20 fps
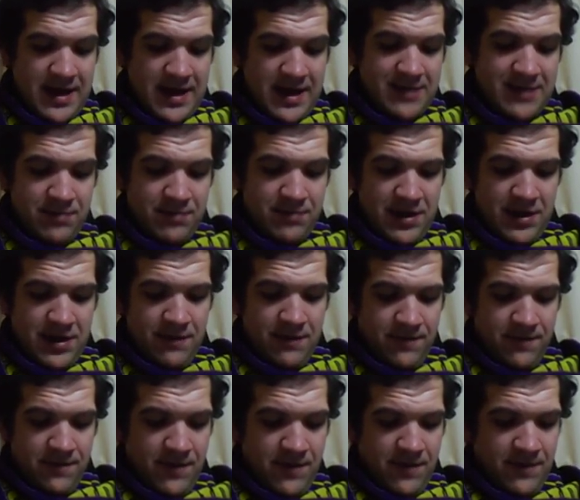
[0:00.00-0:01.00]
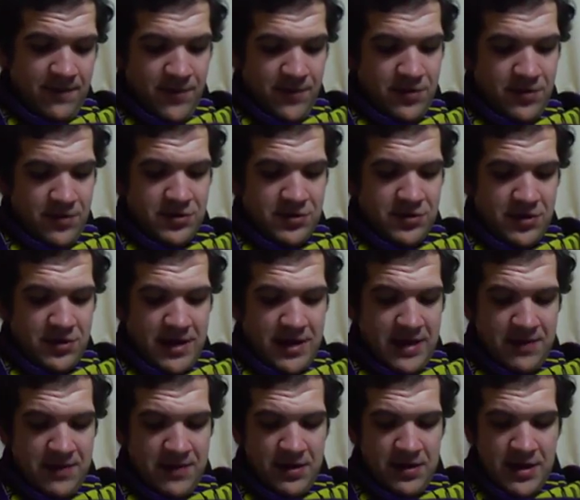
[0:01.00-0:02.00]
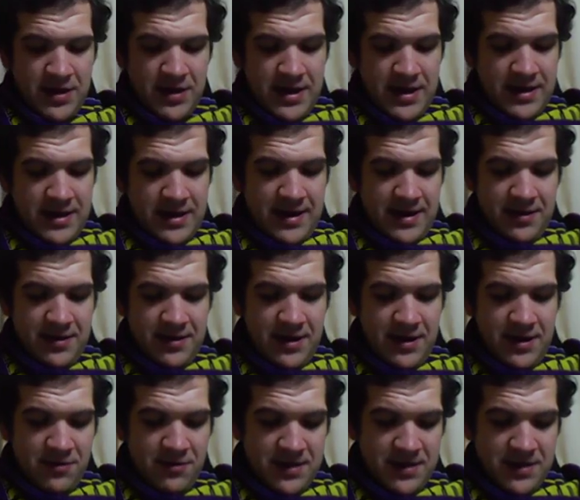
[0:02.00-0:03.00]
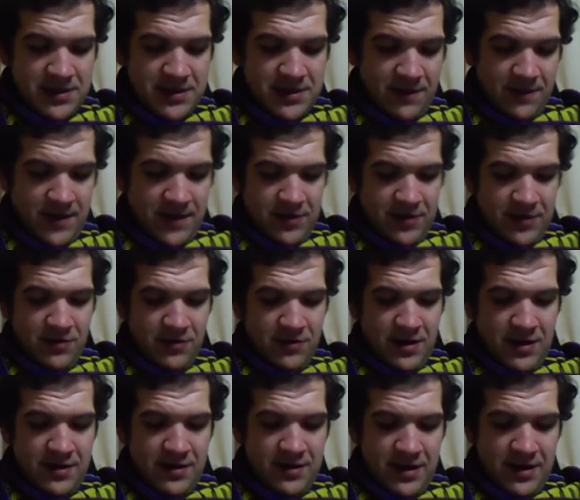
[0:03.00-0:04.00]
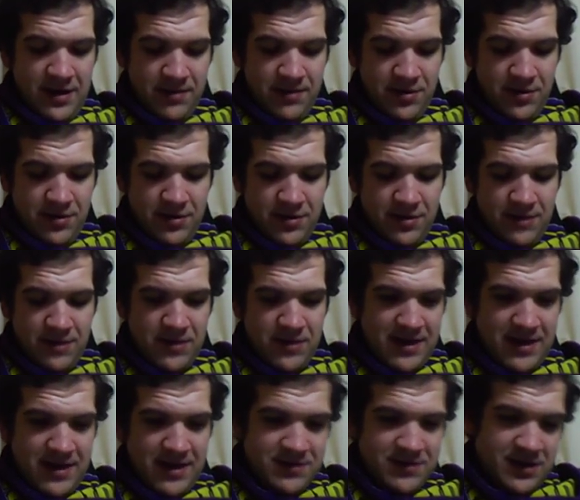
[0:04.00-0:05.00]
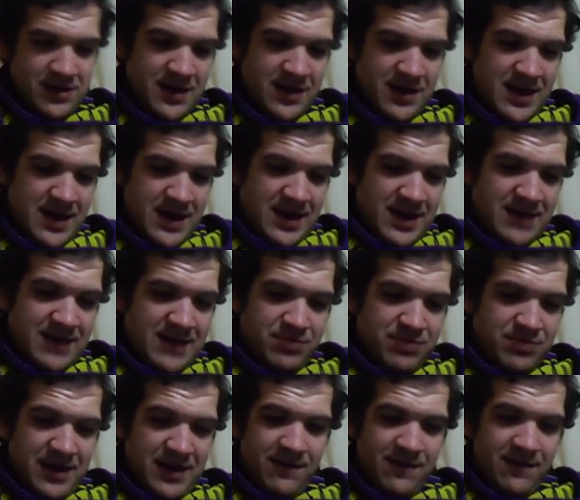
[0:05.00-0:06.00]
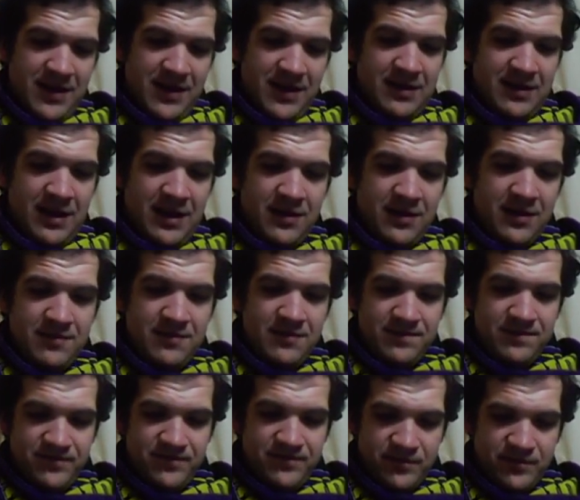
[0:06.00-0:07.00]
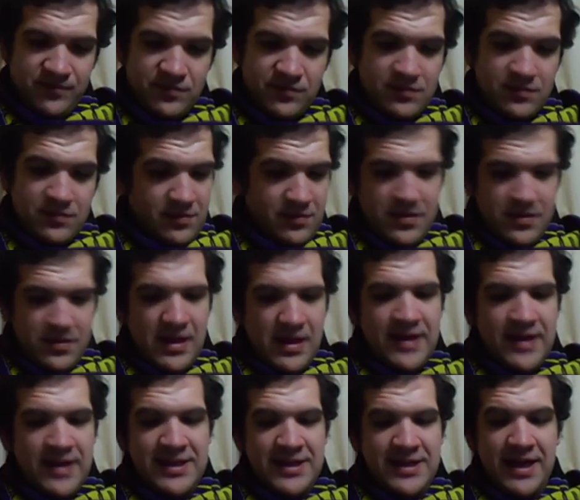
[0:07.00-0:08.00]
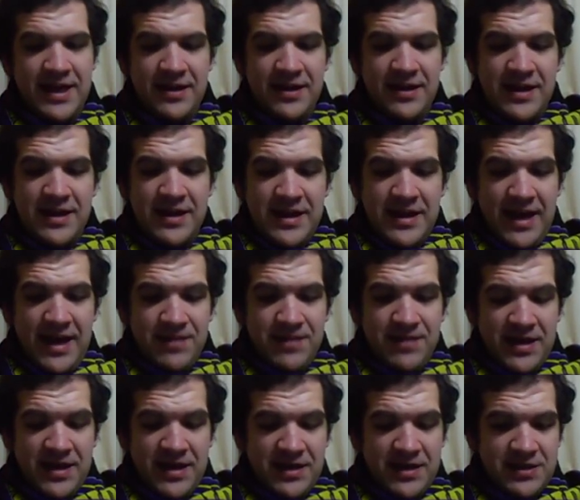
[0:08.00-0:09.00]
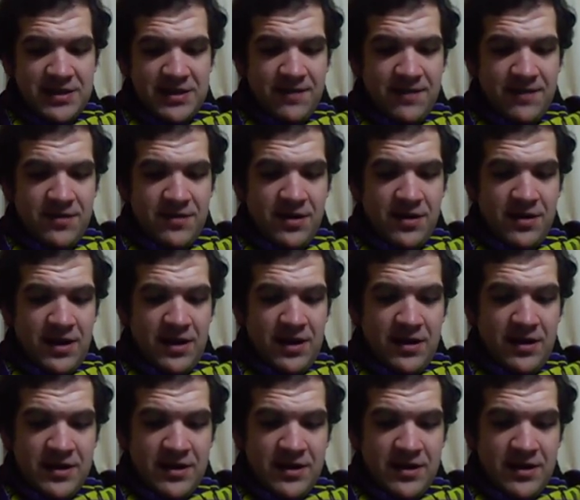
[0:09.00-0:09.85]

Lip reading: a bloody and foreign tyrant. Now that I know myself, I do utterly abhor and renounce it as plain villainy. And second, I am the king's son of Narnia,